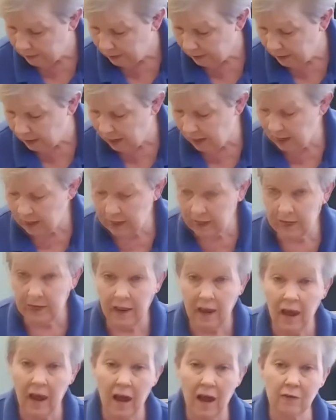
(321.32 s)
and
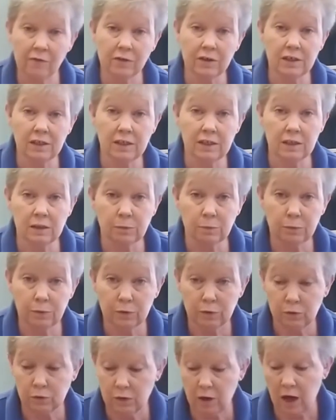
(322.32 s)
1/2
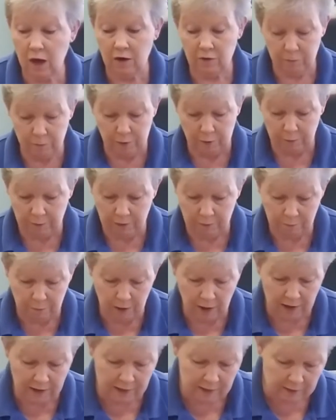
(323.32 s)
teaspoon of pumpkin
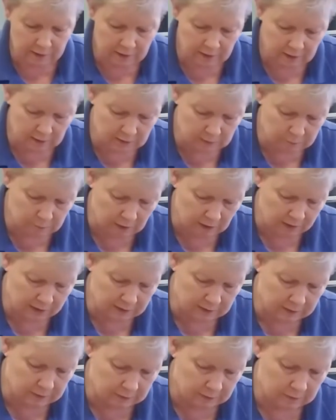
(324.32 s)
pie
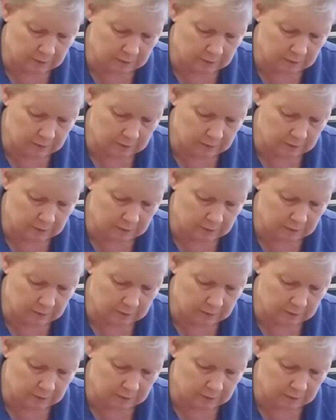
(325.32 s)
spice.